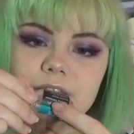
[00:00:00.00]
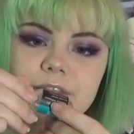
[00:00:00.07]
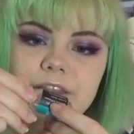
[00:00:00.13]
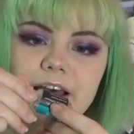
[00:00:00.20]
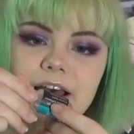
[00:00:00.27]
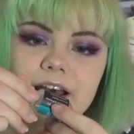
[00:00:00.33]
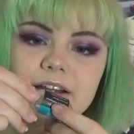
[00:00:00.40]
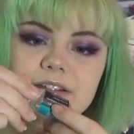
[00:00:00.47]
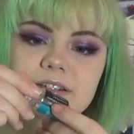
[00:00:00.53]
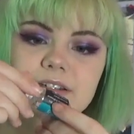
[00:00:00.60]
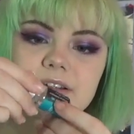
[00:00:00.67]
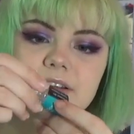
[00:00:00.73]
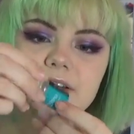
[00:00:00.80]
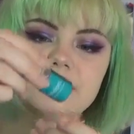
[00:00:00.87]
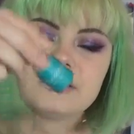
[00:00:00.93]
that
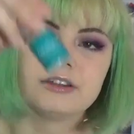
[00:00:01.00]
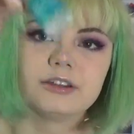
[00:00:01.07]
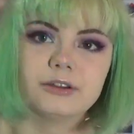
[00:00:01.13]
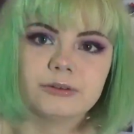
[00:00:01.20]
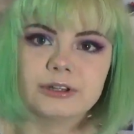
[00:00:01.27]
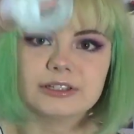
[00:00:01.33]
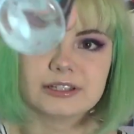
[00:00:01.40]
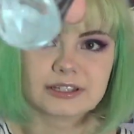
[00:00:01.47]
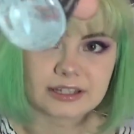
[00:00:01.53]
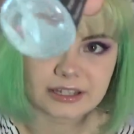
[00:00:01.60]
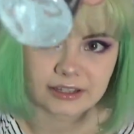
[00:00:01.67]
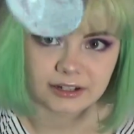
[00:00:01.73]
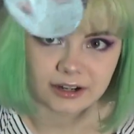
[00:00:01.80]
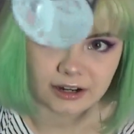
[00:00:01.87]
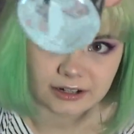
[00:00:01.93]
you can see
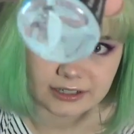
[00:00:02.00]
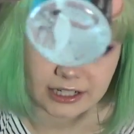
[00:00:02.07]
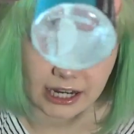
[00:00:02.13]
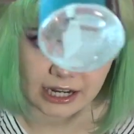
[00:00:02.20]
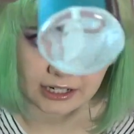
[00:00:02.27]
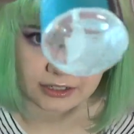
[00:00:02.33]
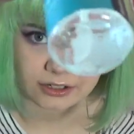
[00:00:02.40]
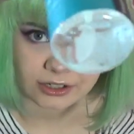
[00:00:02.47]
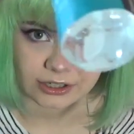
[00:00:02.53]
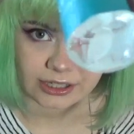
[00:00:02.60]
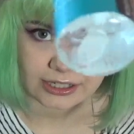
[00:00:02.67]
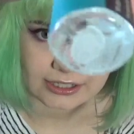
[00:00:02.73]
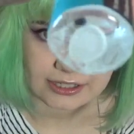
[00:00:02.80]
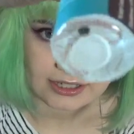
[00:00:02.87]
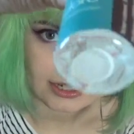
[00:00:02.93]
the contact on
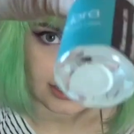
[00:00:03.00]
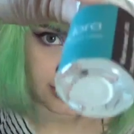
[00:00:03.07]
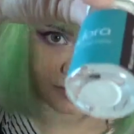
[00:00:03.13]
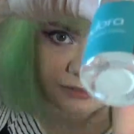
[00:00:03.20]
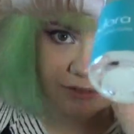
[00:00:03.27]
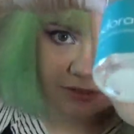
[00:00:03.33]
the inside.